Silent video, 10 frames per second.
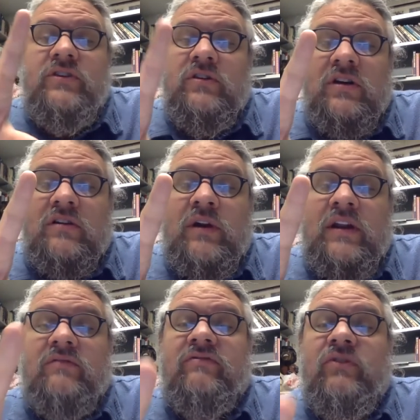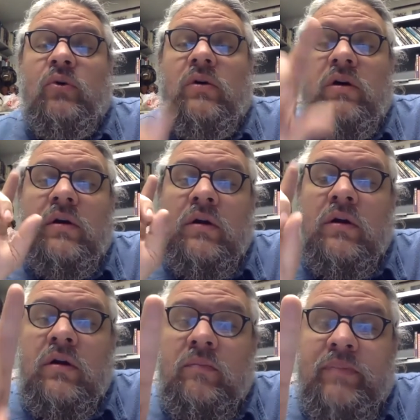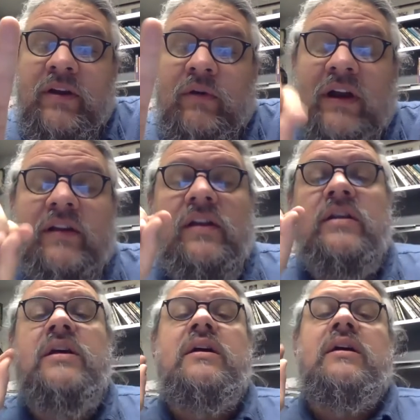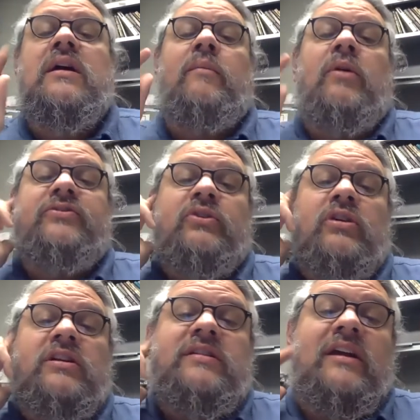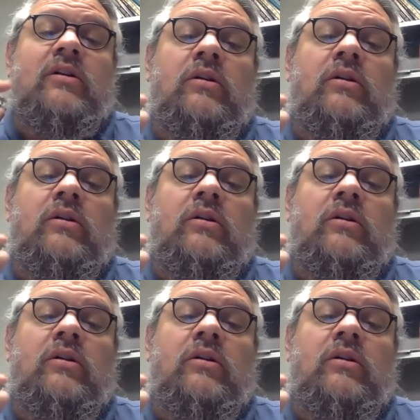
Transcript: you can get credit for peer editing. I'm also going to take a